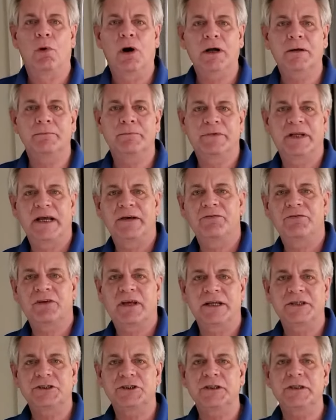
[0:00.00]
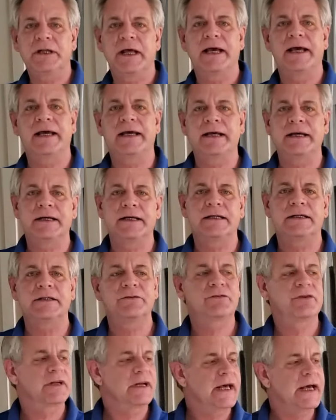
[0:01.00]
welcome to Dave's Kitchen, and
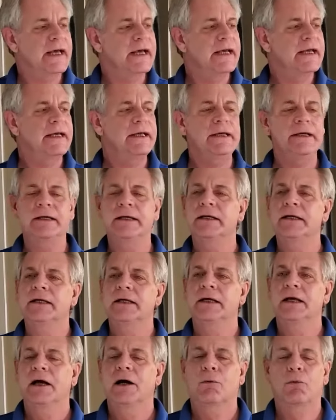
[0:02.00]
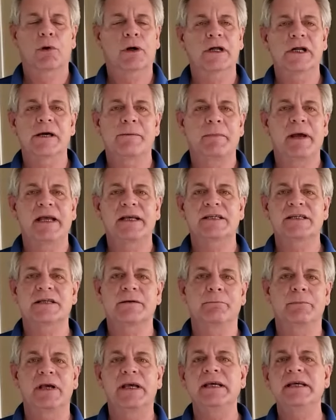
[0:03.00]
today we're going to make
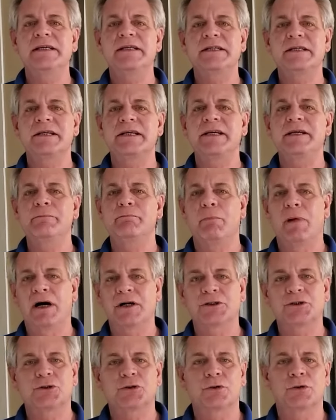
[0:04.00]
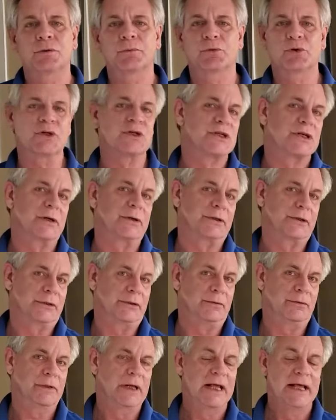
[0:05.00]
some easy mushroom
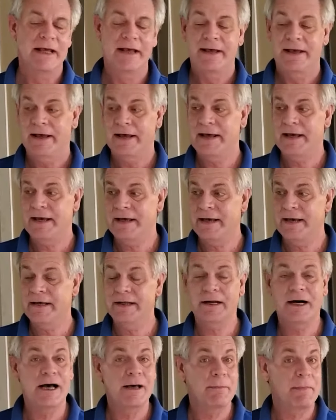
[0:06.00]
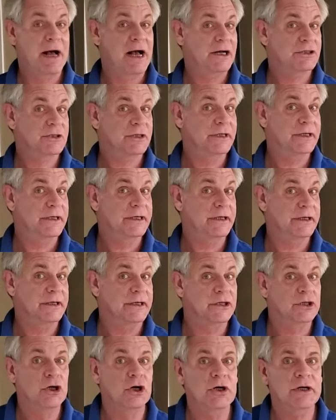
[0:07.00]
risotto, and I'm actually going
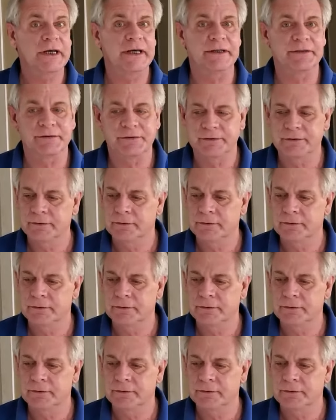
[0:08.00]
to cook it